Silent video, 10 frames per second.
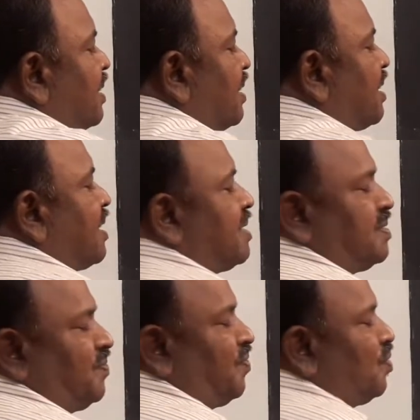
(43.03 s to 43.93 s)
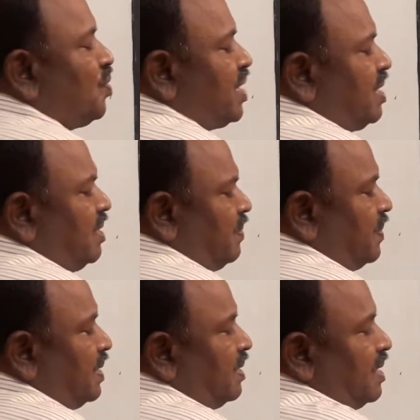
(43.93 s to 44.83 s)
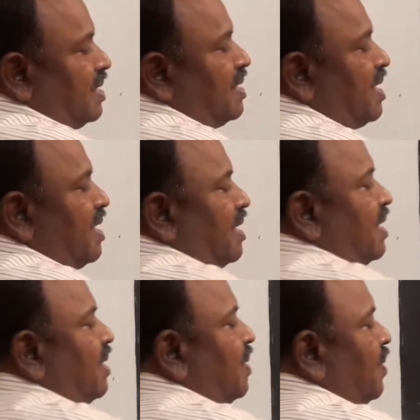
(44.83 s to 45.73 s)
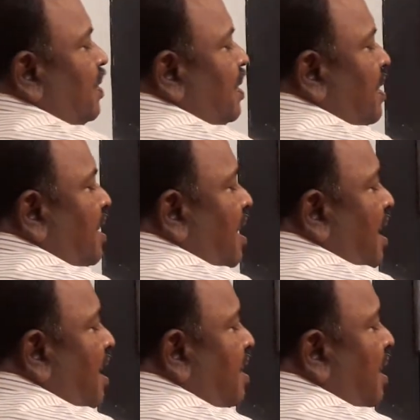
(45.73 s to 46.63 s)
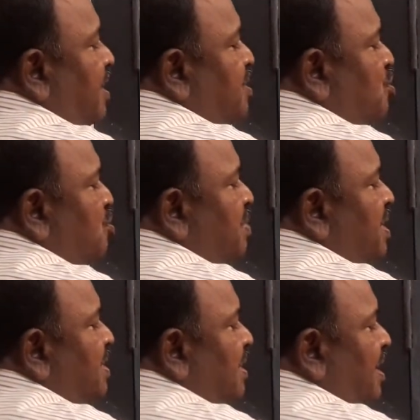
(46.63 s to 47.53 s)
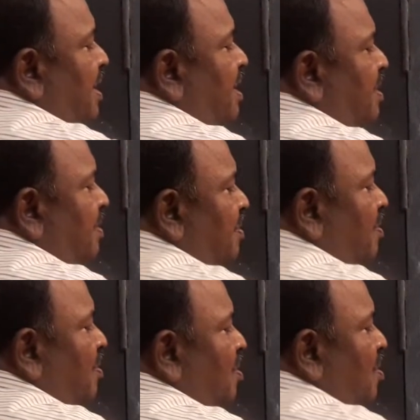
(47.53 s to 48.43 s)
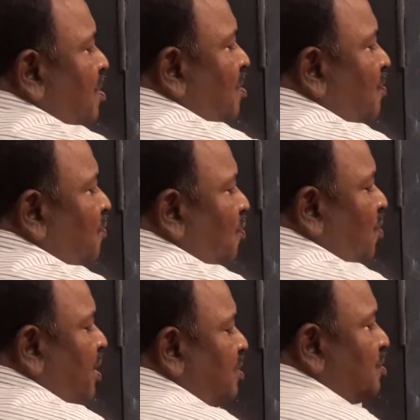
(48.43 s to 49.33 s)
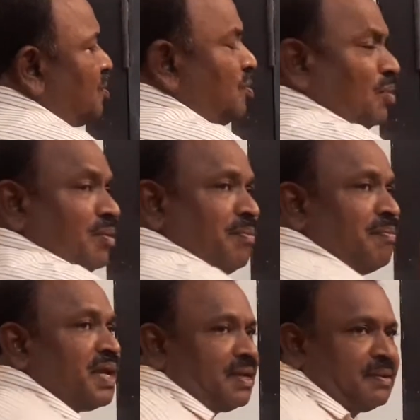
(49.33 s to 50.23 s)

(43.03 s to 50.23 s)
current flowing in A and I2 be the current flowing through B.